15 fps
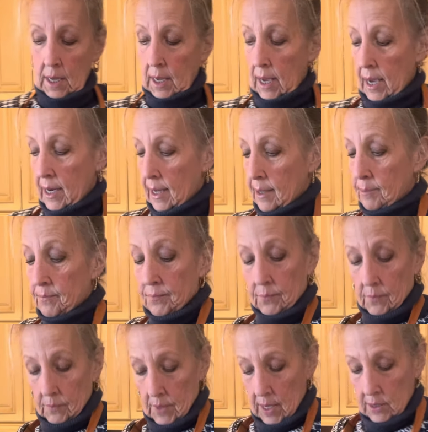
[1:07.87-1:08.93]
and
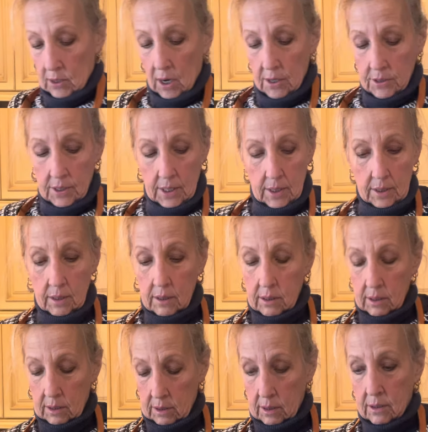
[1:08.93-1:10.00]
it's hard to
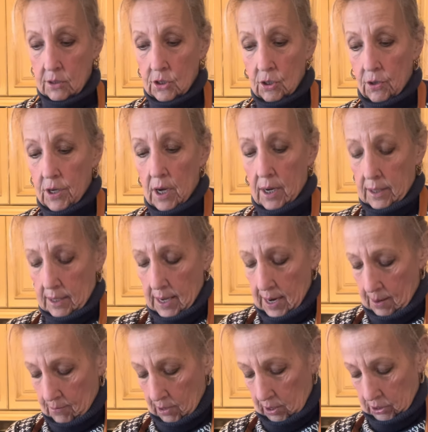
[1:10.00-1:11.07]
show you on
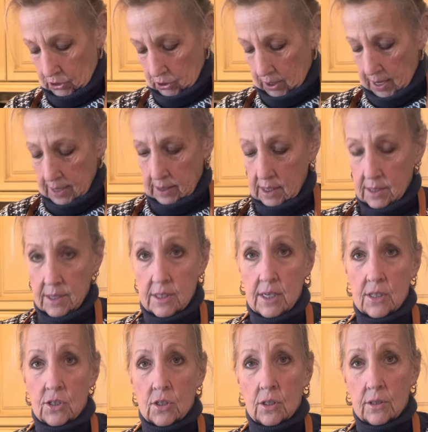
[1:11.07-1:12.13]
camera because you can't see the
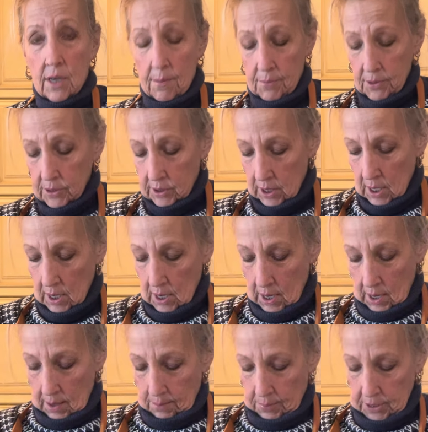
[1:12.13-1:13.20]
digital numbers,
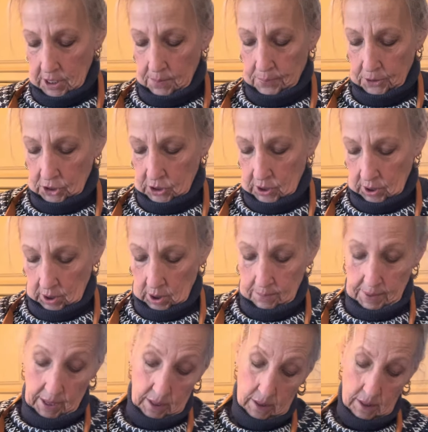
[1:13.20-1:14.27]
but you push the little
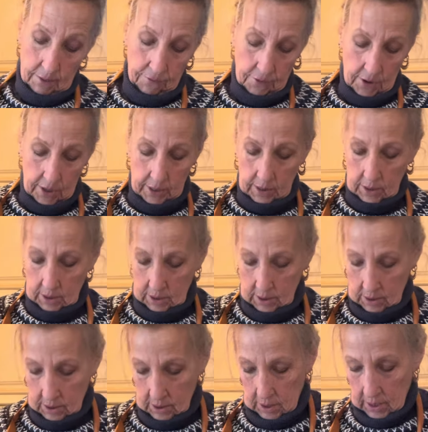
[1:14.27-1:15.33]
button in the front,
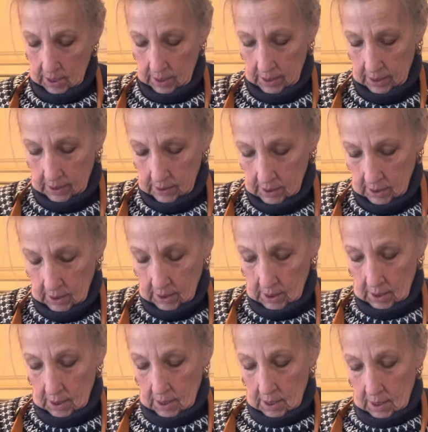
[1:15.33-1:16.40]
and
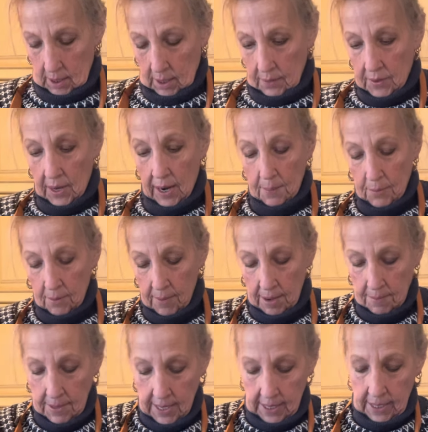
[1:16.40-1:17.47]
then I put my
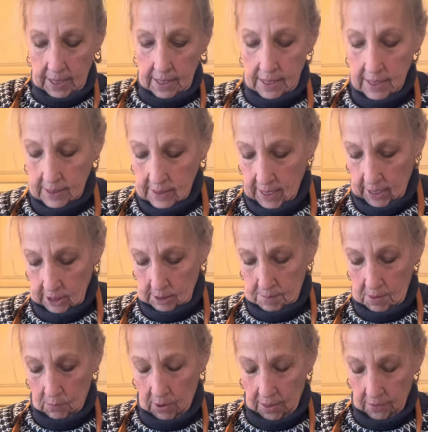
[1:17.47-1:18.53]
meat in, and it tells me
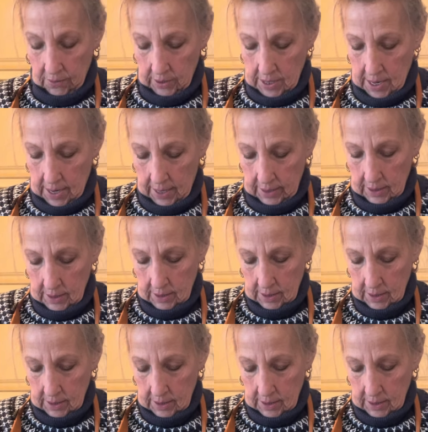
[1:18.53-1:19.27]
whether or not